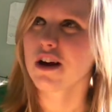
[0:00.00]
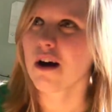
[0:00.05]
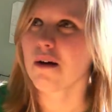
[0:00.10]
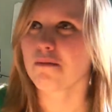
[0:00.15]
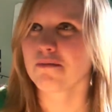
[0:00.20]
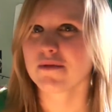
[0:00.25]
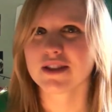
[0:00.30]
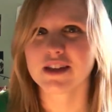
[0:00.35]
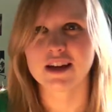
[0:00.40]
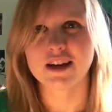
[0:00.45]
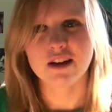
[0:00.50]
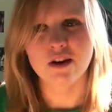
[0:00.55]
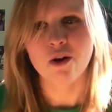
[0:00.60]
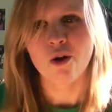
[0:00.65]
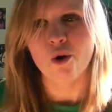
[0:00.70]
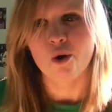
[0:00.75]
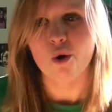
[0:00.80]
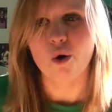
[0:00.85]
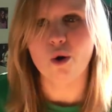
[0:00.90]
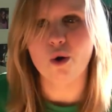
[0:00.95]
comes in
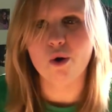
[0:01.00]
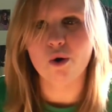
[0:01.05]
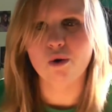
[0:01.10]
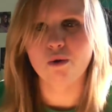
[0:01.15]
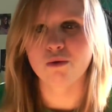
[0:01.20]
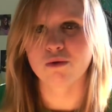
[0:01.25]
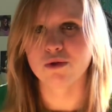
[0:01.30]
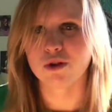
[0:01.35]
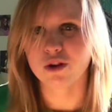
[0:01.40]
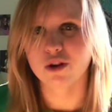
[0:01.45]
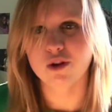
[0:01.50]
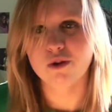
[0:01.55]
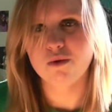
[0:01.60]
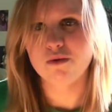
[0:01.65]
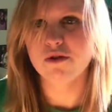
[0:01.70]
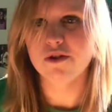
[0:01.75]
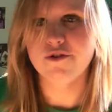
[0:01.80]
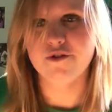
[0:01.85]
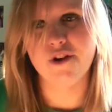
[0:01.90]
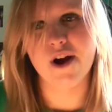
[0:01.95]
all cute
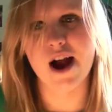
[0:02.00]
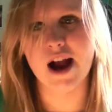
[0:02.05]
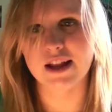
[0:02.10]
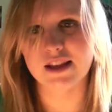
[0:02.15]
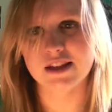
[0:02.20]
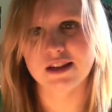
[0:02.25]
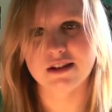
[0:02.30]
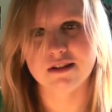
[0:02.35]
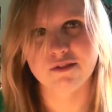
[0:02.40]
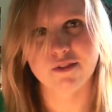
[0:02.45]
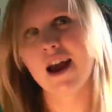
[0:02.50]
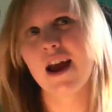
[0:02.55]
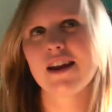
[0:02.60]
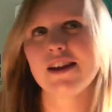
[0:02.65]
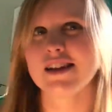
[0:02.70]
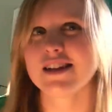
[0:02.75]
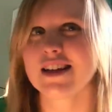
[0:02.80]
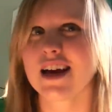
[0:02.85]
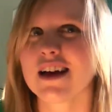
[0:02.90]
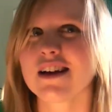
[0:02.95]
and attractive and
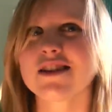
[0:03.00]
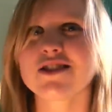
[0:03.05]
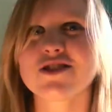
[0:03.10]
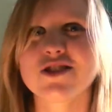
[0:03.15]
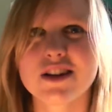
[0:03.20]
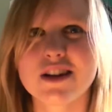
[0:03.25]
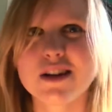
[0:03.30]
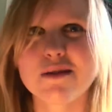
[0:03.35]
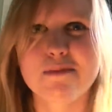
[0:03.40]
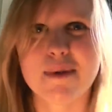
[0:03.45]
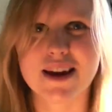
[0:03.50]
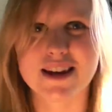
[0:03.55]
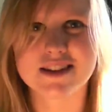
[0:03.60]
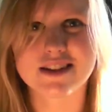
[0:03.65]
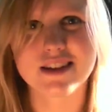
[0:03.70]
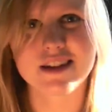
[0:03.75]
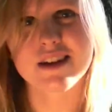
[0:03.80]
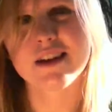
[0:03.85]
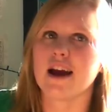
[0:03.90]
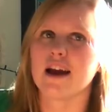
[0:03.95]
intelligent and
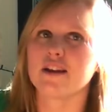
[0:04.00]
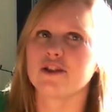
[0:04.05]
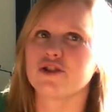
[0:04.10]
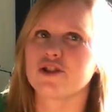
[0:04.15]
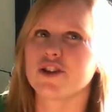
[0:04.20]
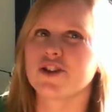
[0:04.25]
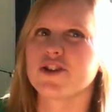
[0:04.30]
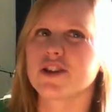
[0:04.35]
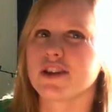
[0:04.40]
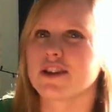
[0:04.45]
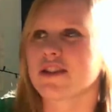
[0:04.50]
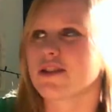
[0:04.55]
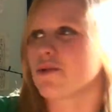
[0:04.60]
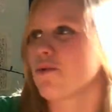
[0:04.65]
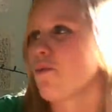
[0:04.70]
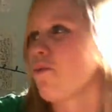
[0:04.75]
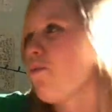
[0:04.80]
amazing, and she just